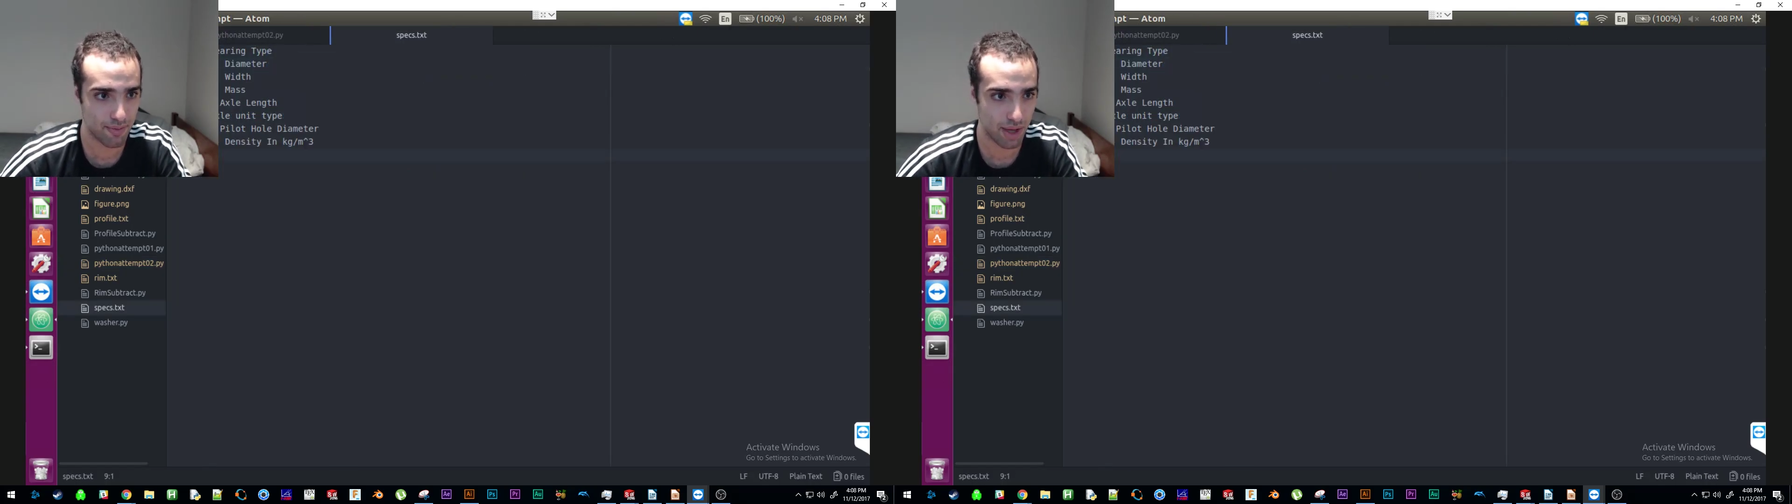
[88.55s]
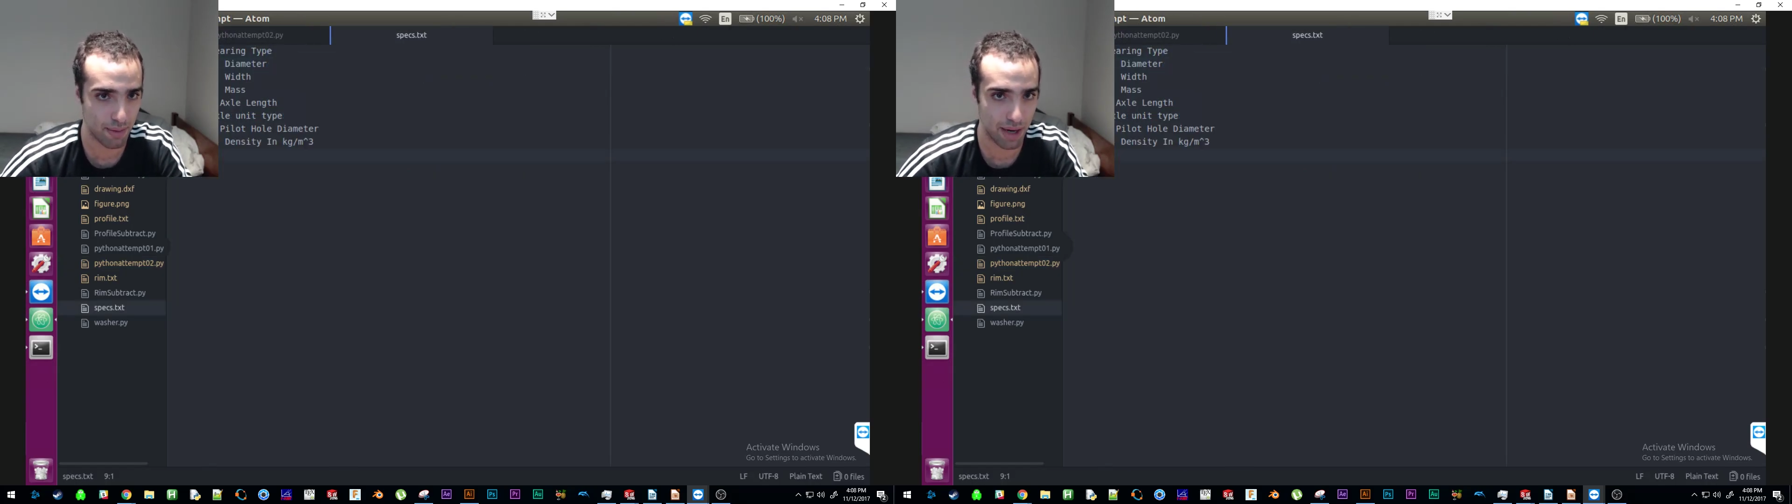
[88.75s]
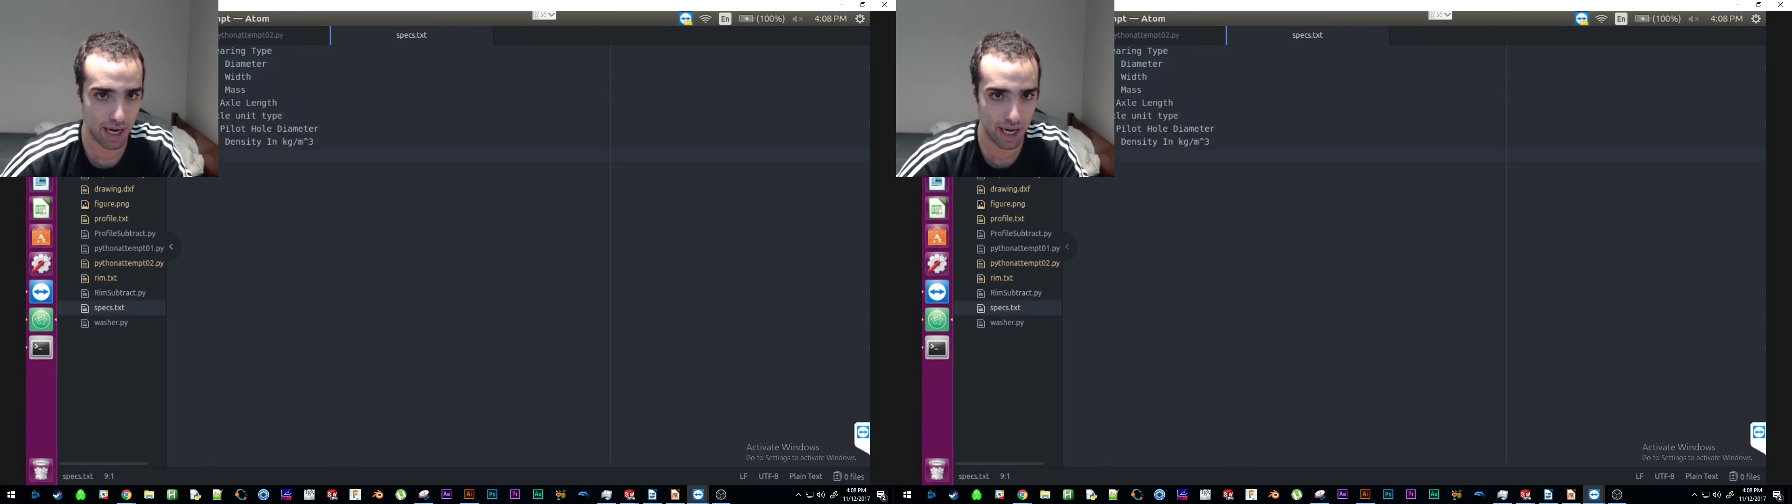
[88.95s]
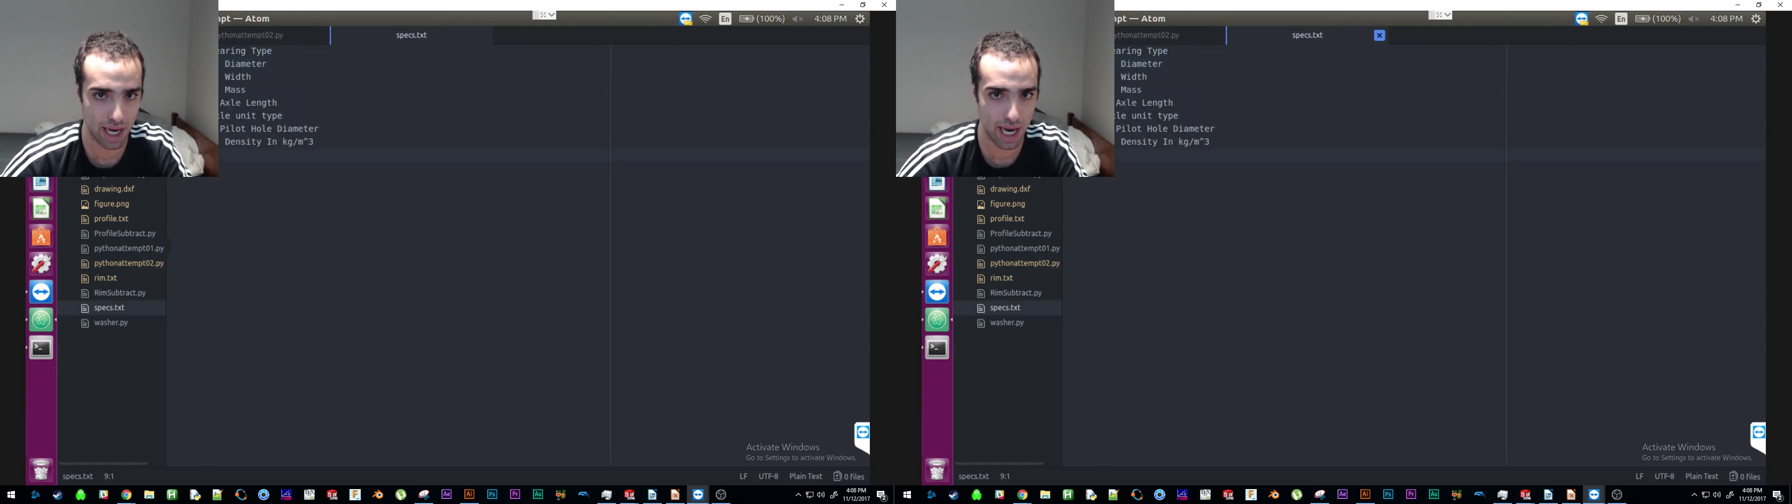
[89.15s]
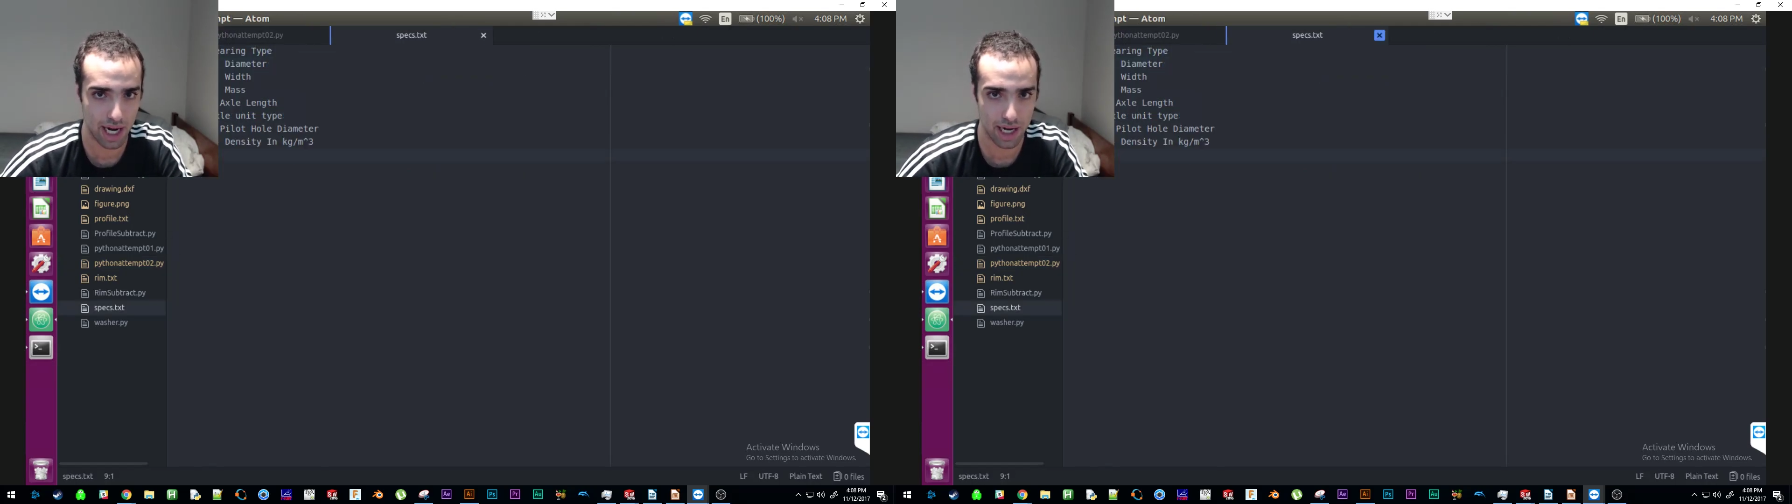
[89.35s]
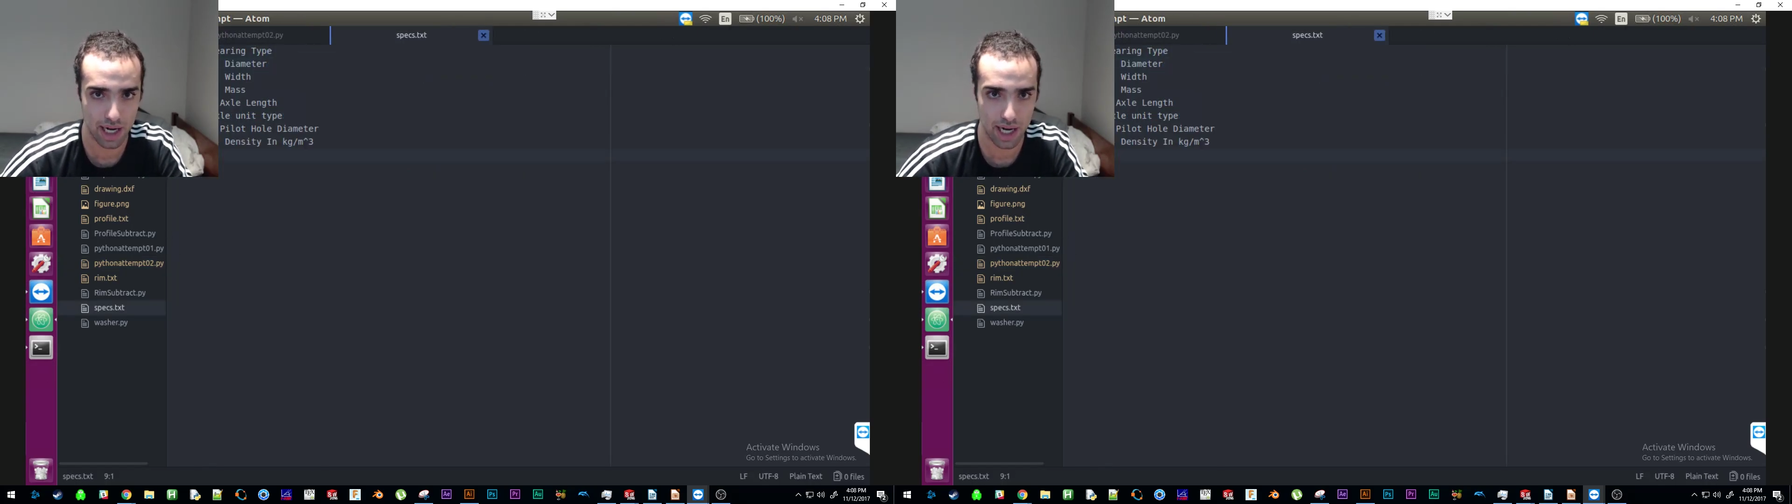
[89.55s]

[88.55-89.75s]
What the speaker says: in my handy